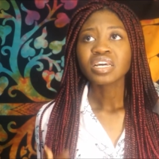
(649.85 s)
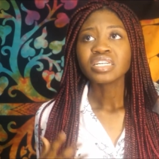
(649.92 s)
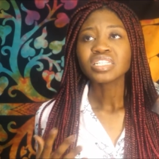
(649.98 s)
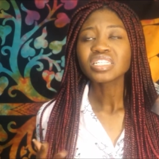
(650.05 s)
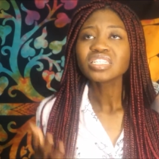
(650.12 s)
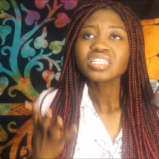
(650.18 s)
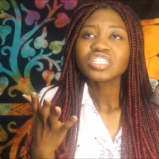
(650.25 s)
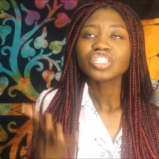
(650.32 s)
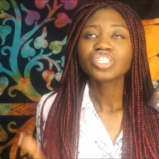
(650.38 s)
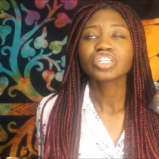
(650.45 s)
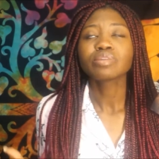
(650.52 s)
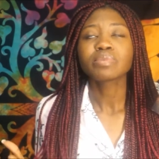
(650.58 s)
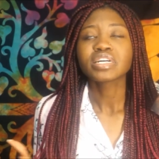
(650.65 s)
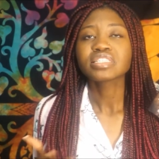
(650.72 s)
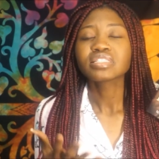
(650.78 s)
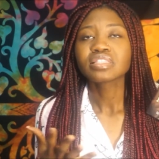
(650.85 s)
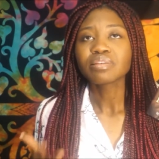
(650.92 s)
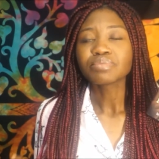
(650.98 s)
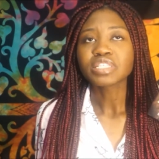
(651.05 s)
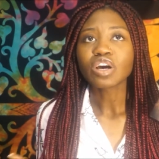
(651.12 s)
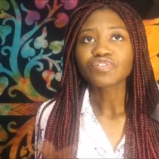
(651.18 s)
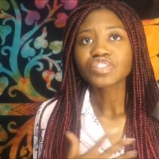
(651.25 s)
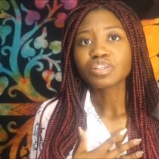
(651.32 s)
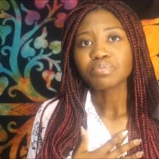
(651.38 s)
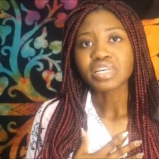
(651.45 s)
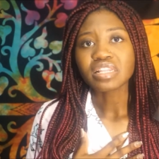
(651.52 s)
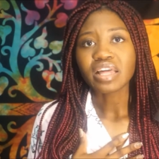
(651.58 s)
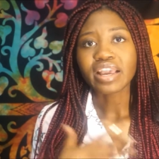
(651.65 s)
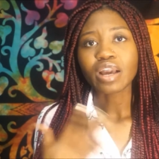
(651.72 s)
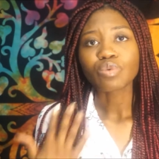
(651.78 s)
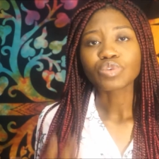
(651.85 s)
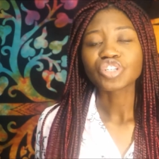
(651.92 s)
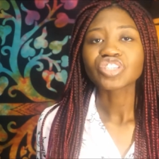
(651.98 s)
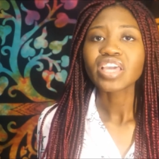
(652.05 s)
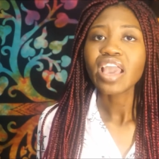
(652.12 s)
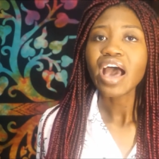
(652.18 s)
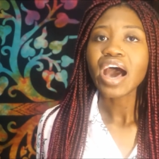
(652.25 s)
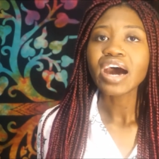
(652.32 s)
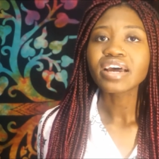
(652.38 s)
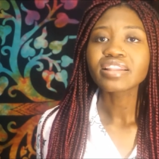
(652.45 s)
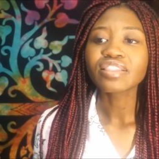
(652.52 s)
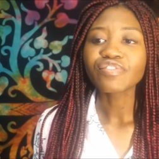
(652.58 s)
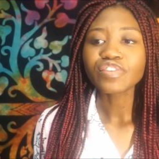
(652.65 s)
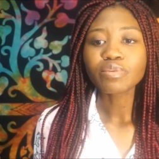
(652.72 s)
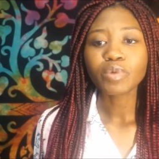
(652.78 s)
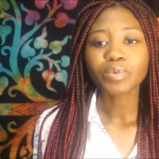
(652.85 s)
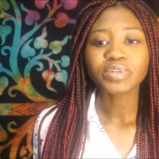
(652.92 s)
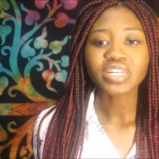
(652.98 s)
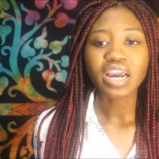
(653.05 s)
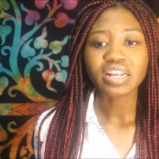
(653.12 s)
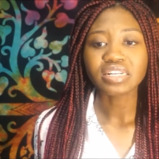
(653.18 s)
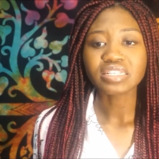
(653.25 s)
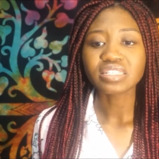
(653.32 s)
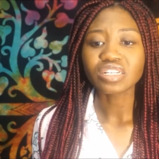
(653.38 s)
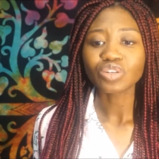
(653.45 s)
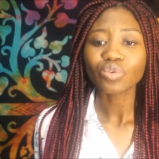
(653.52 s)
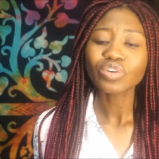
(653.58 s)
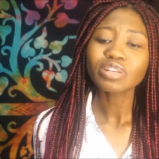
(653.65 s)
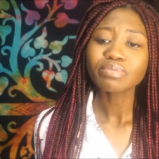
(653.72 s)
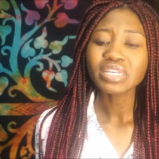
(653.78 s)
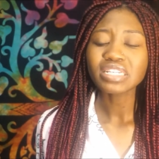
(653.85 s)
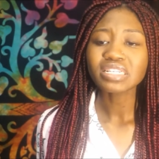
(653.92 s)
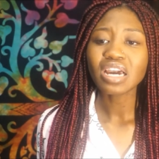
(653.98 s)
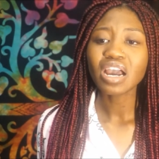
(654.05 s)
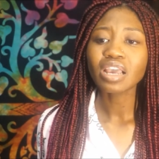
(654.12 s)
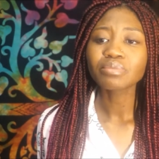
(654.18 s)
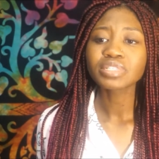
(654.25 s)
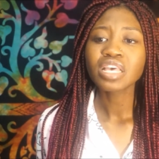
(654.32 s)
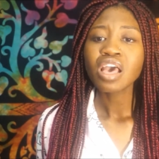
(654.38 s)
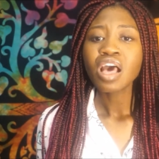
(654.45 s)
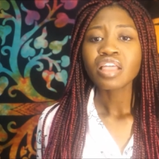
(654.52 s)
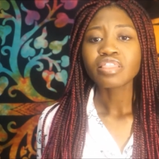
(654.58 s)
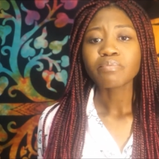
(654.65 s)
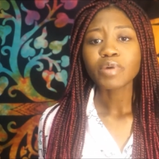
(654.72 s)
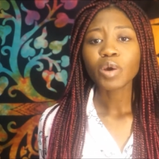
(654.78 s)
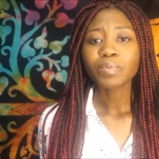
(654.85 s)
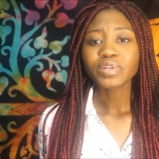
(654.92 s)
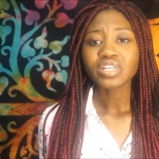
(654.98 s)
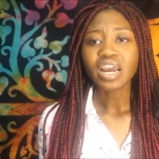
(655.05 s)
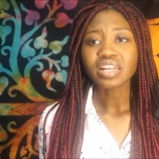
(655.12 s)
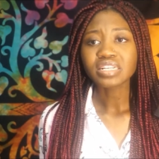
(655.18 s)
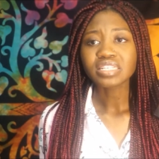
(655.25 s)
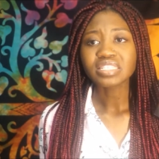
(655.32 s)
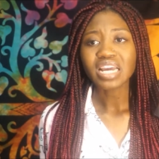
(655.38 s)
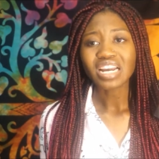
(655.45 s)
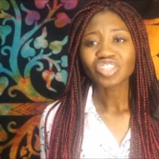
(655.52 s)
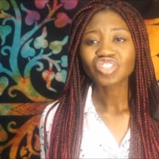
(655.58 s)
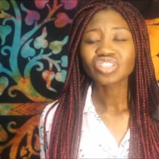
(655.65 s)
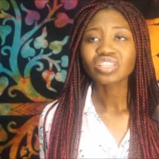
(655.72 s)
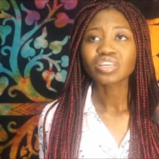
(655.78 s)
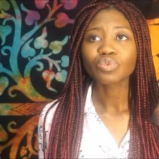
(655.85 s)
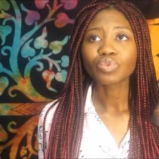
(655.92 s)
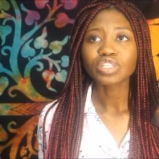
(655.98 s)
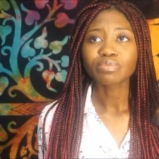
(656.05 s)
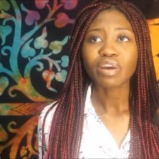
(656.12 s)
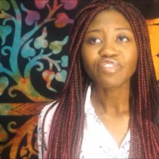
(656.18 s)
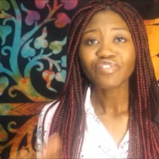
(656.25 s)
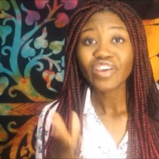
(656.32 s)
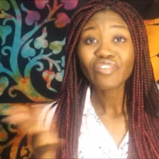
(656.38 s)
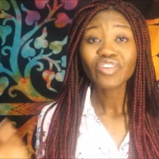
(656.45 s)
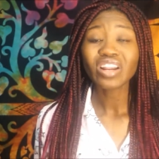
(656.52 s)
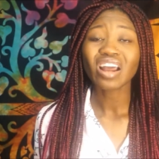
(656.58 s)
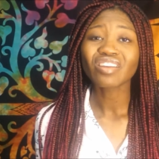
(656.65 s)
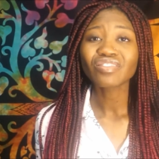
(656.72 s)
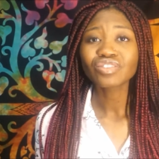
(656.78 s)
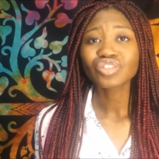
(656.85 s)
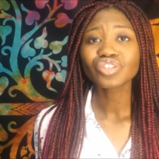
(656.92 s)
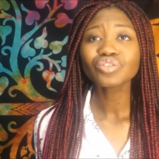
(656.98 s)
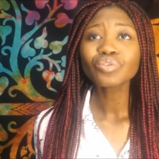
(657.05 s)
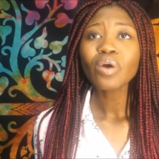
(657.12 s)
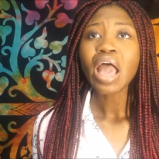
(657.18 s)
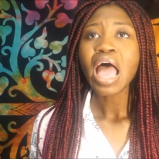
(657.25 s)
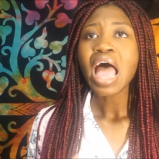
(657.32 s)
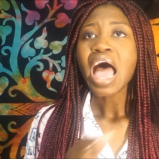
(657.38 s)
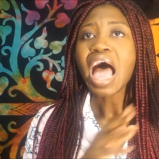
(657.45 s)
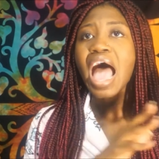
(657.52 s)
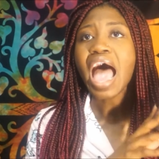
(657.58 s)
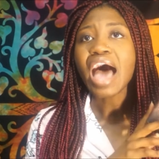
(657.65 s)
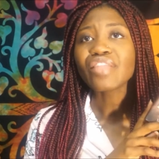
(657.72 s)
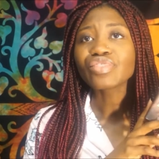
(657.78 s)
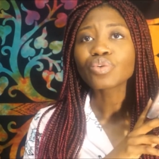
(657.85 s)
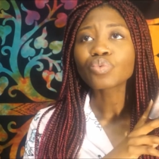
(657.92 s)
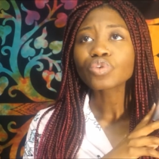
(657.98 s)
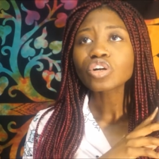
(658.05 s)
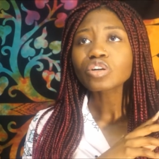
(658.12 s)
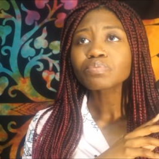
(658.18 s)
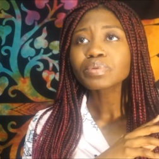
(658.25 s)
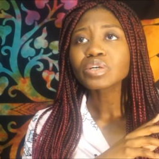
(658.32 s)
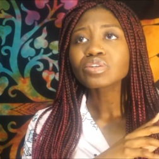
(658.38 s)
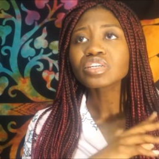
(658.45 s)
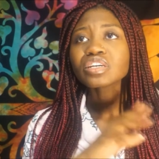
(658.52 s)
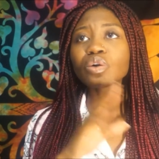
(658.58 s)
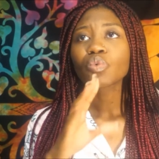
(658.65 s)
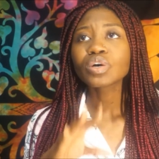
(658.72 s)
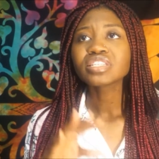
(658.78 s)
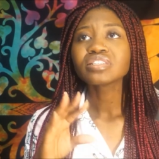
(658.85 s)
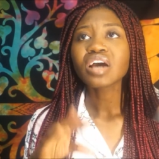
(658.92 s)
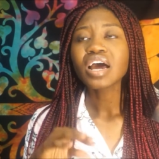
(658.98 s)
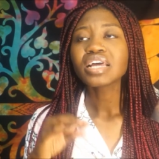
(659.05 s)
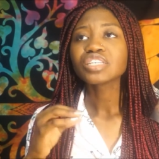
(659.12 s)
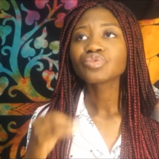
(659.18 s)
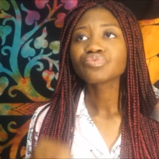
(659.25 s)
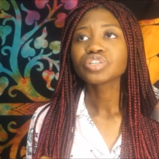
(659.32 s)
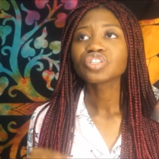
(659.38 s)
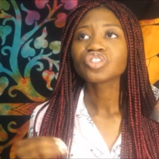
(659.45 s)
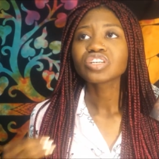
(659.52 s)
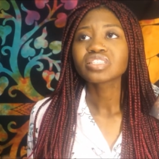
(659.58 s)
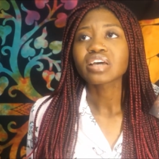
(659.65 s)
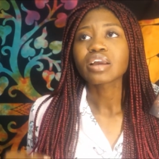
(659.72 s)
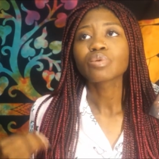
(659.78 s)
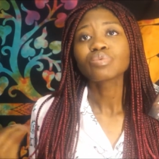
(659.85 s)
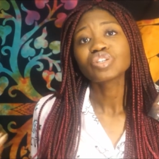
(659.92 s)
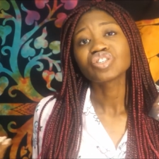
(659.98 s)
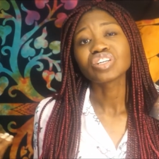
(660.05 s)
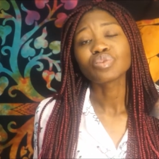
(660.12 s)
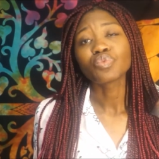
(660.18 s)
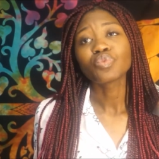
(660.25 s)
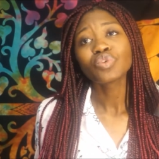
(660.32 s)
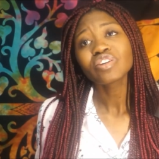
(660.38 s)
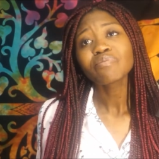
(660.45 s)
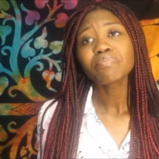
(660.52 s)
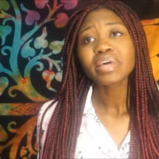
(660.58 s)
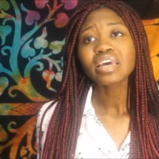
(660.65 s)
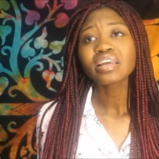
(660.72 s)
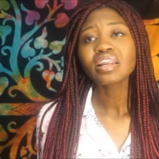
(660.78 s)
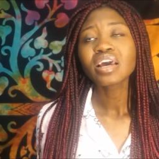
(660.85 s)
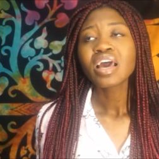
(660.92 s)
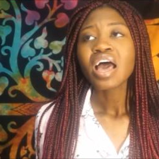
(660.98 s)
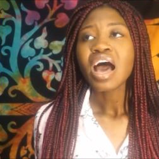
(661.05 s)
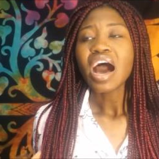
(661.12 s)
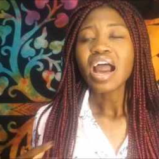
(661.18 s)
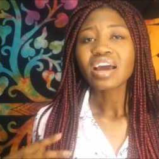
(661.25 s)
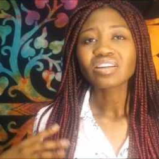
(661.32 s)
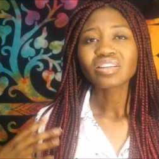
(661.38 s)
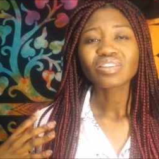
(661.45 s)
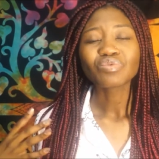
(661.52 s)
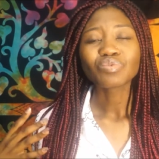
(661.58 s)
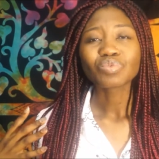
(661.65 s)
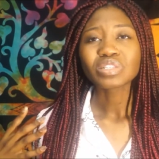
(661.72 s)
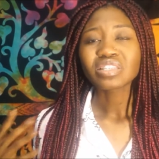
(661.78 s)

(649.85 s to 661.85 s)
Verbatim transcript: didn't endear my, themselves to me like I wish they had. The female protagonist annoyed me at times. The male protagonist actually was my favorite out of the two. And the world building was not as rich as I wish it would have been. I had, it was